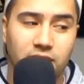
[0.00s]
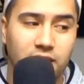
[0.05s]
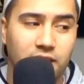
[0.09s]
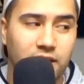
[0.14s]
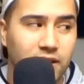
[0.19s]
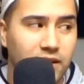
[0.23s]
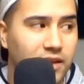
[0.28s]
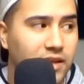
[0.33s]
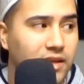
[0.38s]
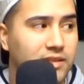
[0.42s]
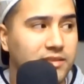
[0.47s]

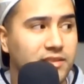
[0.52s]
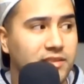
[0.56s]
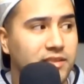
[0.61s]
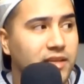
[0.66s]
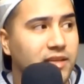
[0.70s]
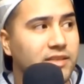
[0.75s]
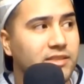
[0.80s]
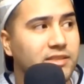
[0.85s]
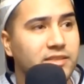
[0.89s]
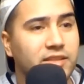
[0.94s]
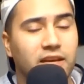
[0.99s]
It's like
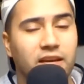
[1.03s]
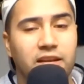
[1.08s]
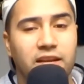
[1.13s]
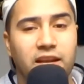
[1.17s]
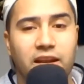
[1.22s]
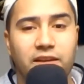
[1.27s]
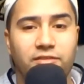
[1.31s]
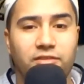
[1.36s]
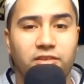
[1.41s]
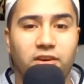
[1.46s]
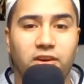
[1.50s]
saying out
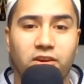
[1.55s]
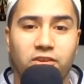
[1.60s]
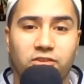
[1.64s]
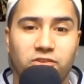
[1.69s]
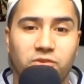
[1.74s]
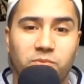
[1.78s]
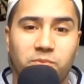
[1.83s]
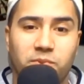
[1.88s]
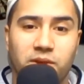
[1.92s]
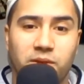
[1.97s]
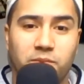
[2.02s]
of 100
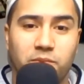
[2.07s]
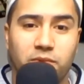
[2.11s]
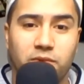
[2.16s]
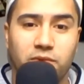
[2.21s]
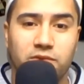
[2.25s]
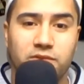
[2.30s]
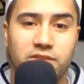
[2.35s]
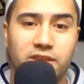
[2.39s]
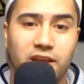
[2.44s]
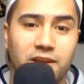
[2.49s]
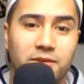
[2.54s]
people,
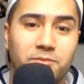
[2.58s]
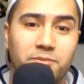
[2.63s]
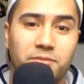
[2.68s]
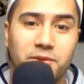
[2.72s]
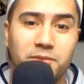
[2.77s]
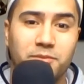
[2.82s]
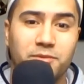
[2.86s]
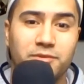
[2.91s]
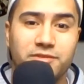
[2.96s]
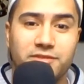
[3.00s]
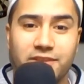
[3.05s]
10
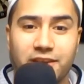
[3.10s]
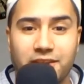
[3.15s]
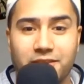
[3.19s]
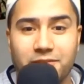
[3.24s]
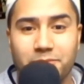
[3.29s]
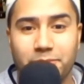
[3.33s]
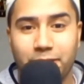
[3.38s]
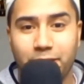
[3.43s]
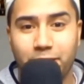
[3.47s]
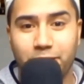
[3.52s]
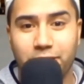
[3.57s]
people stayed
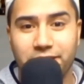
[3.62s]
married.